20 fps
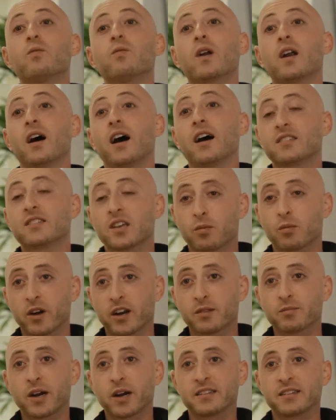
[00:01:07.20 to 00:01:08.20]
when I
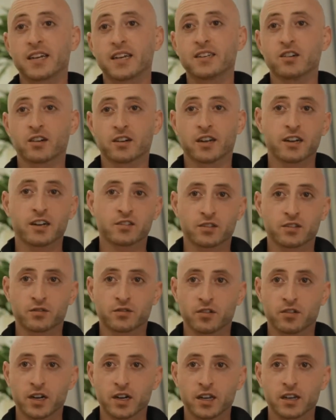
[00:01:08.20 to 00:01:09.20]
celebrated my 10-year
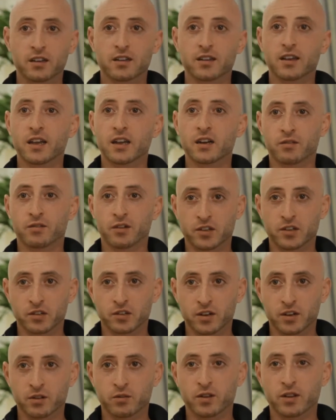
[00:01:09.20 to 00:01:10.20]
cancer-free
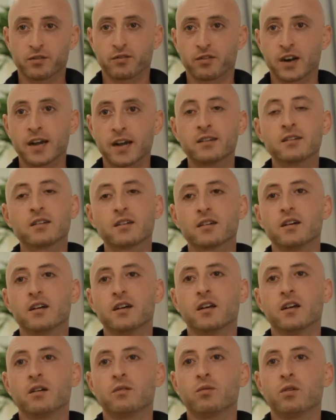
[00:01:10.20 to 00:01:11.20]
anniversary with a friend.
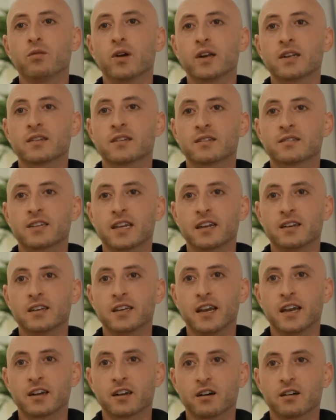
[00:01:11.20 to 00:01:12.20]
We went to San
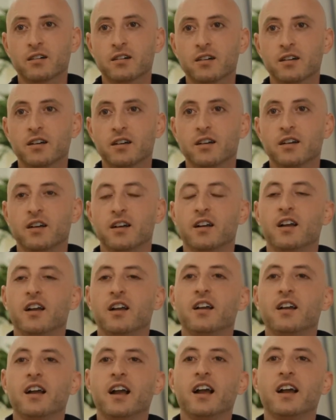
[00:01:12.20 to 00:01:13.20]
Diego,
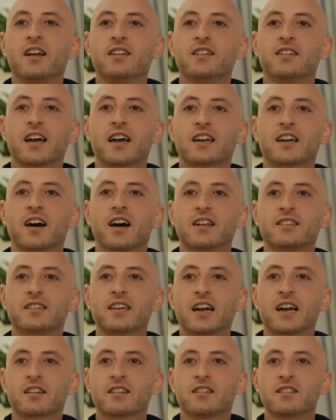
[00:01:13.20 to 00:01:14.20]
and I
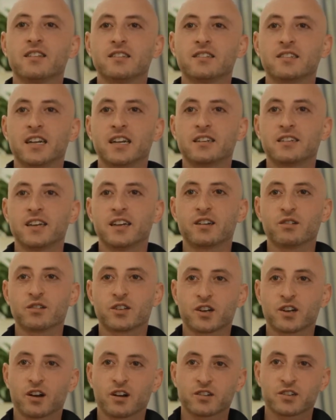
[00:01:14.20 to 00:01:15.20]
contacted the San Diego
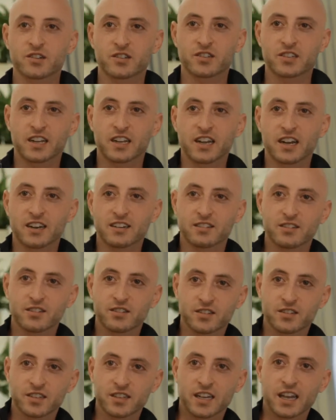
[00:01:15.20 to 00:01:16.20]
Chargers
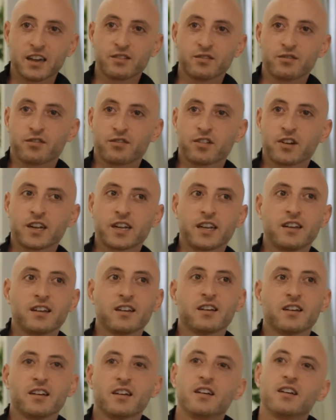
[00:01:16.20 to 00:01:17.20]
to get free
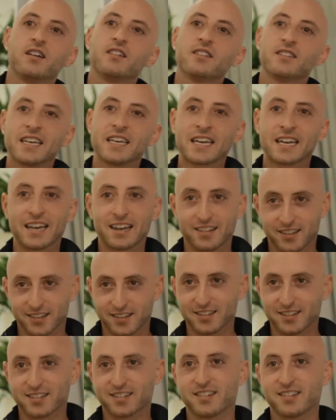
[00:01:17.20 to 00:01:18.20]
tickets.